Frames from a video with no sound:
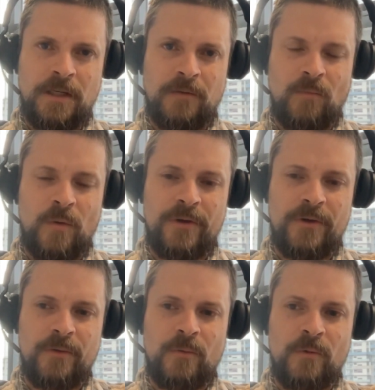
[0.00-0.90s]
What
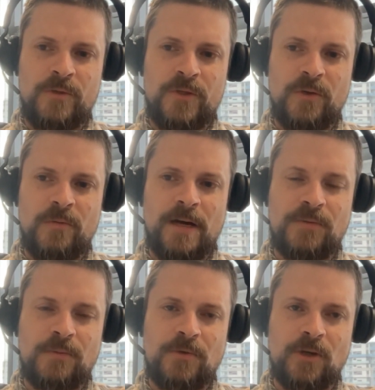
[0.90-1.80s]
was your
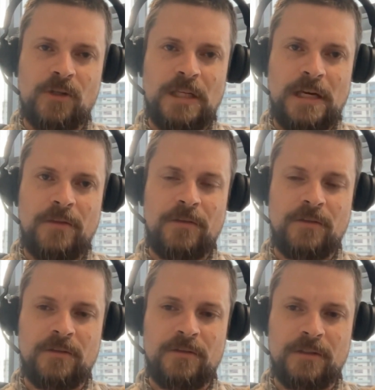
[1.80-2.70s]
maximum token length in
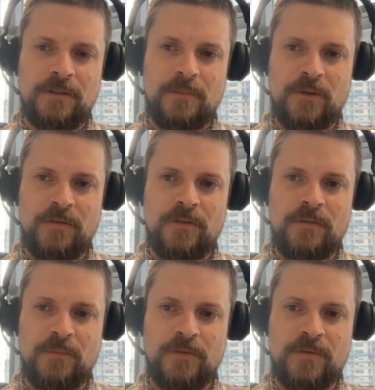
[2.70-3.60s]
your in the
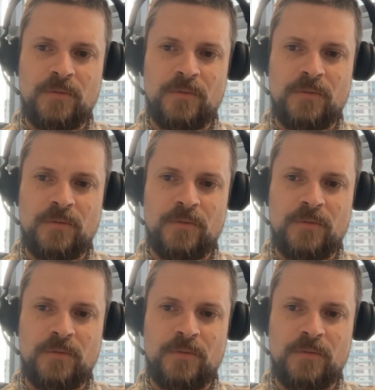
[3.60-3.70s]
previous